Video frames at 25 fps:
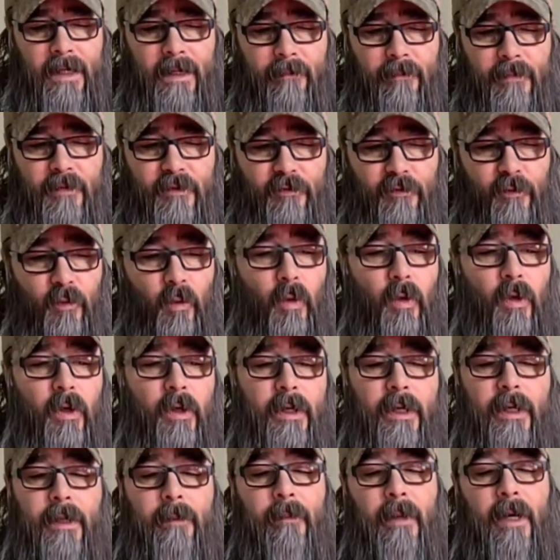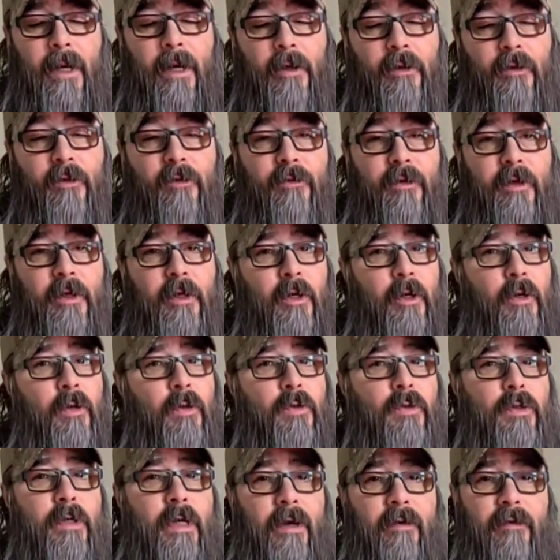before in my other
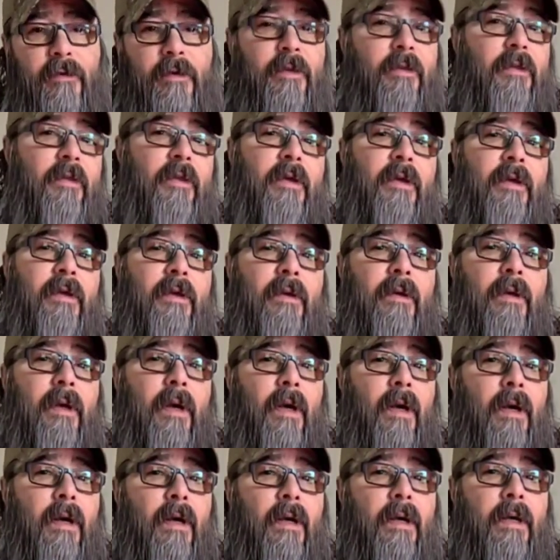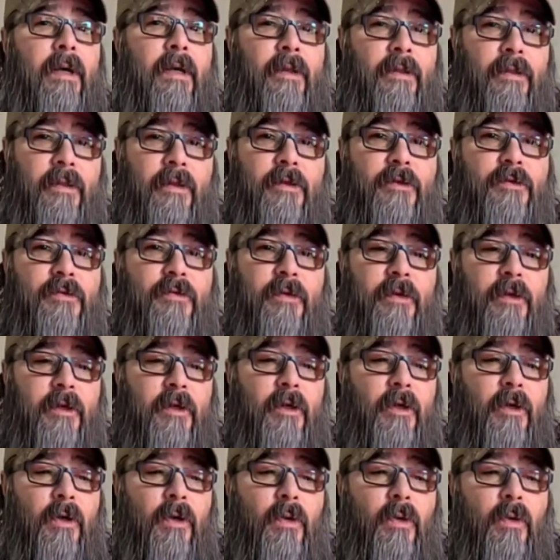videos, everything in this
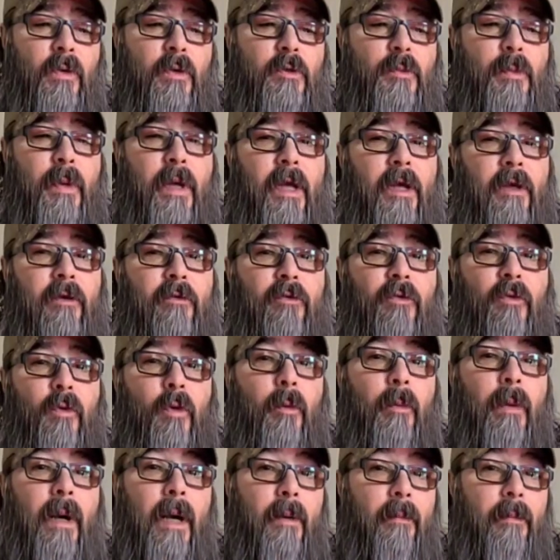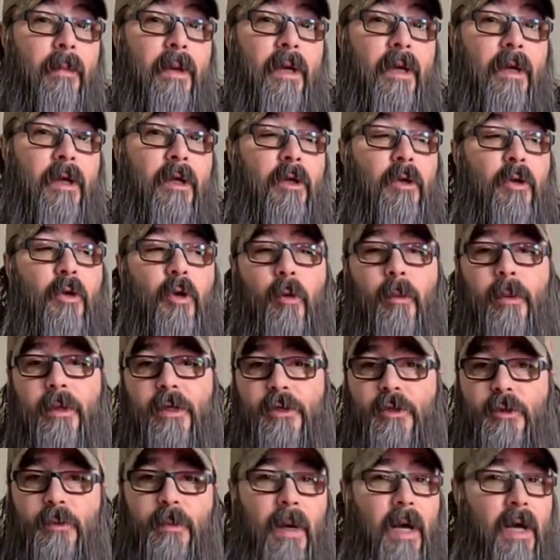video was paid for by me. Nobody
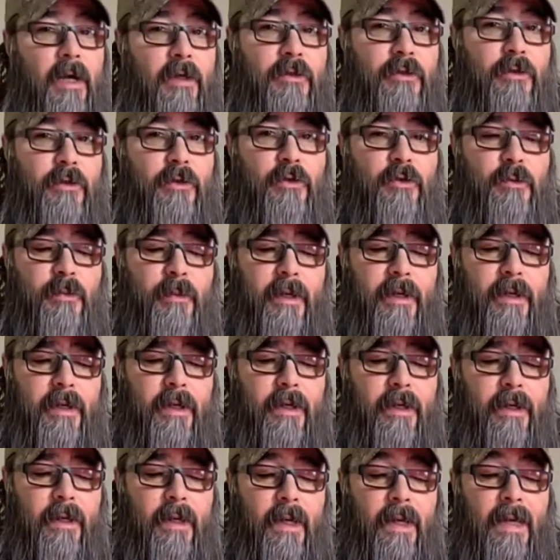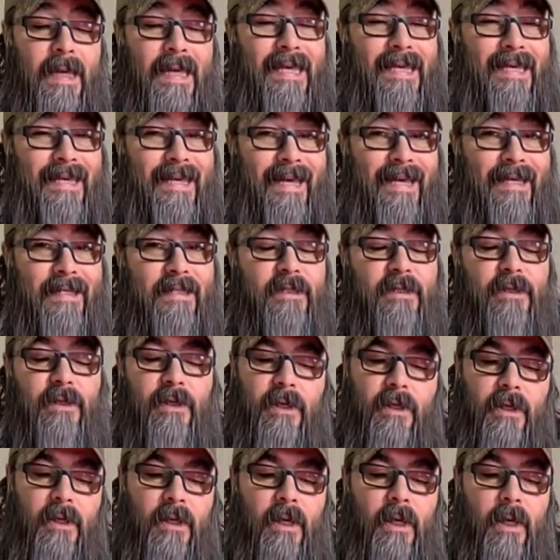sponsors me yet.
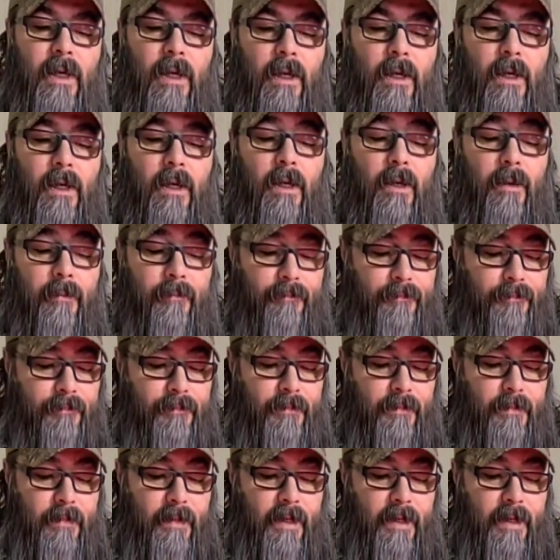So